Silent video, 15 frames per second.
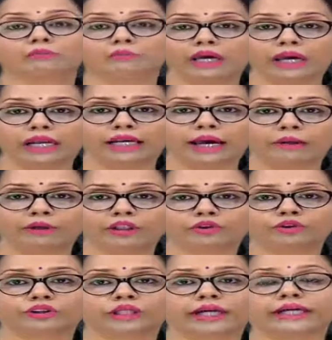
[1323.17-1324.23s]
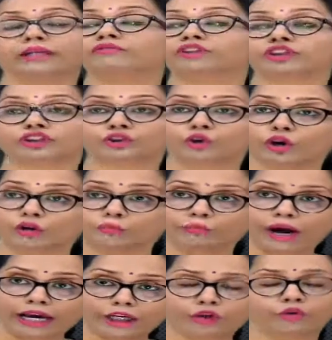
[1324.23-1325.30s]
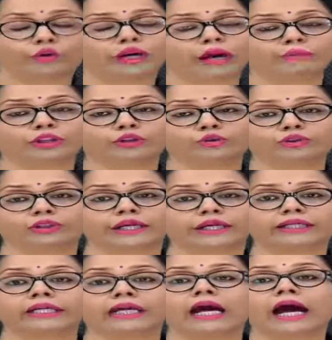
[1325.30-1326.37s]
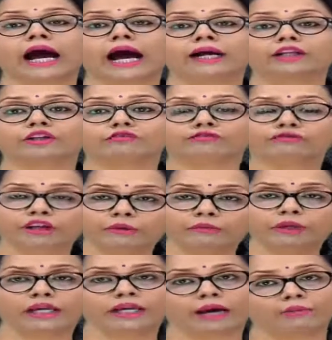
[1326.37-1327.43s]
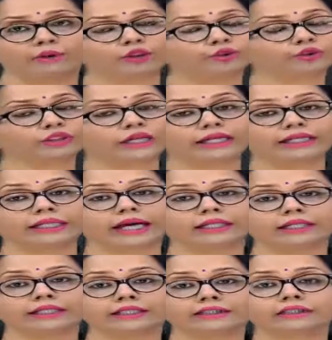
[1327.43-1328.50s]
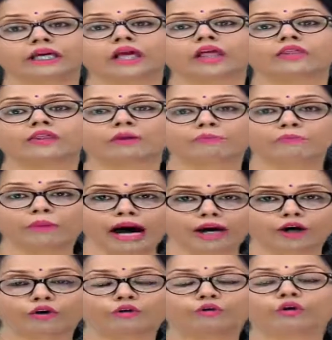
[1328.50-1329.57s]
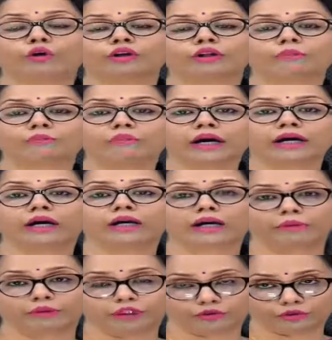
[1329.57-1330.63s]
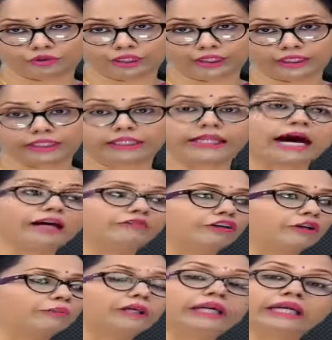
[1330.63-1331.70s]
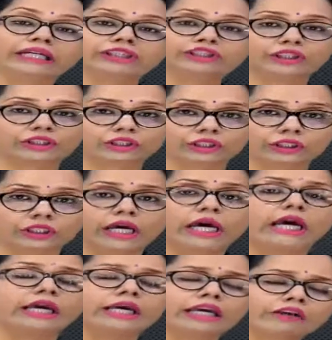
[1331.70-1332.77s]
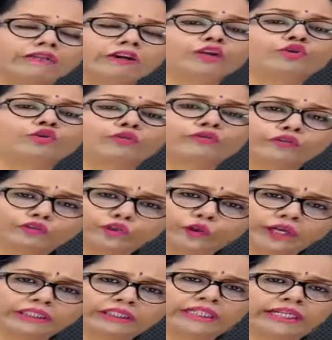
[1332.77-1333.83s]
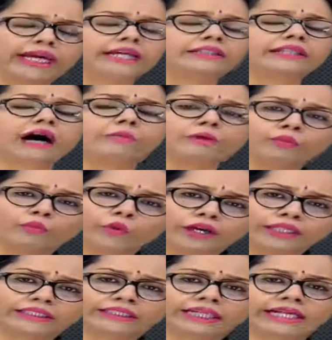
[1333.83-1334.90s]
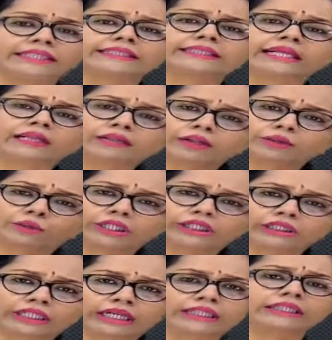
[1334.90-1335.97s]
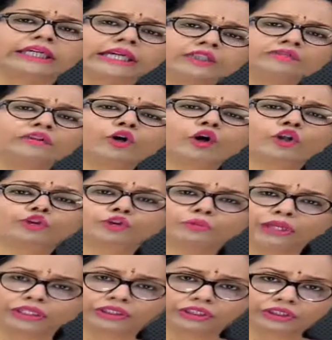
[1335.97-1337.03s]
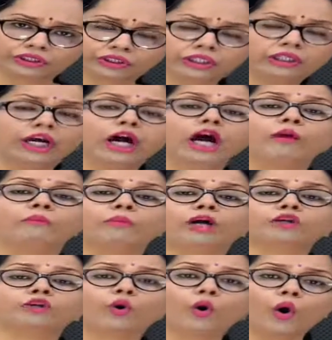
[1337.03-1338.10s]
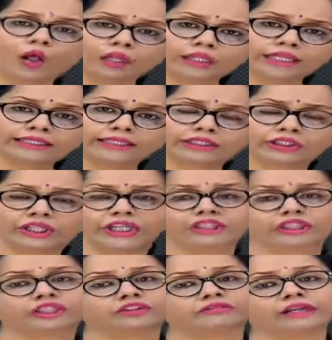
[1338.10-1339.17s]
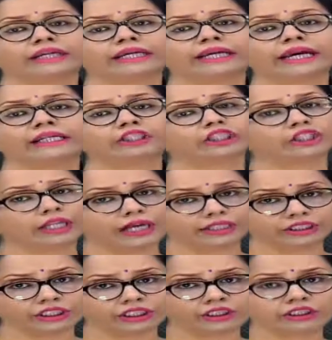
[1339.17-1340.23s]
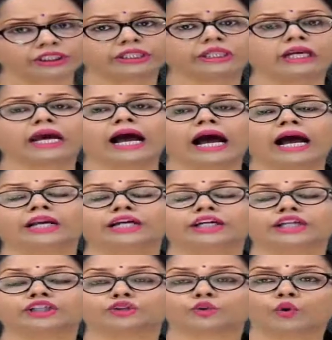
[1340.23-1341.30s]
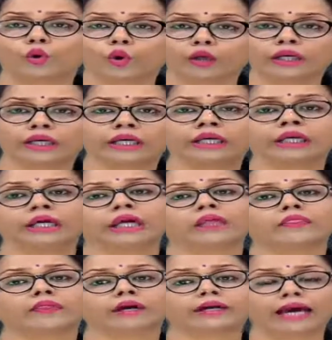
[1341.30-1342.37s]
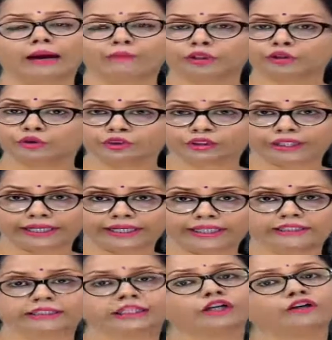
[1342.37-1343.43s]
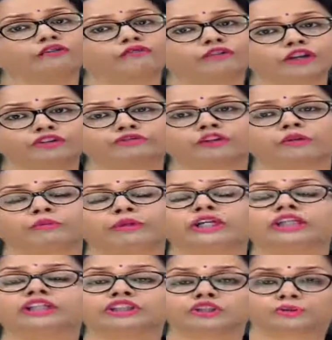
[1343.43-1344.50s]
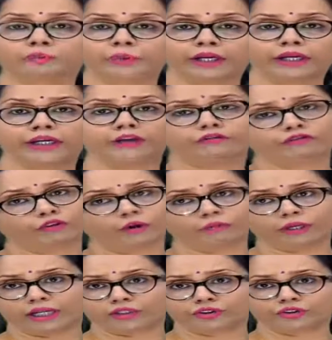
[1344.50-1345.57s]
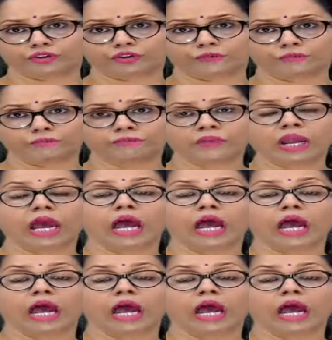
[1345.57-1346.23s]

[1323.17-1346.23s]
the male gametocyte, which is called microgametocyte, and the female gametocyte, that is the macro or the megagametocyte, that will be ingested. Even trophozoite stage, amoeboid stage, signet ring stage, these will also be ingested, but all these stages will get digested, and it is only the gametocytes which will be spared from digestion.